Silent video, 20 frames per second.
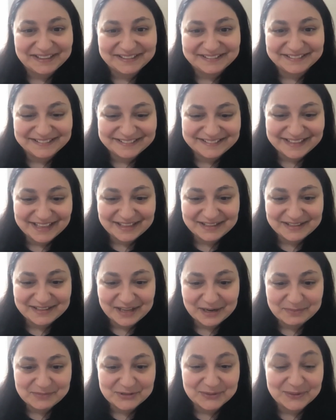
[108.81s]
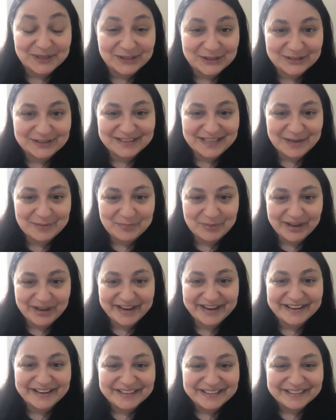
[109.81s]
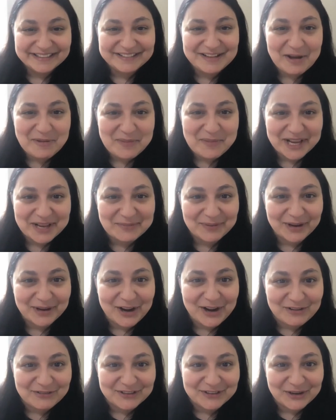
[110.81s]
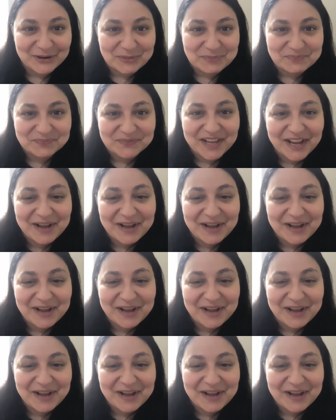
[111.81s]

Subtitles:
and that I'm doing a good thing by not making my coffee at home.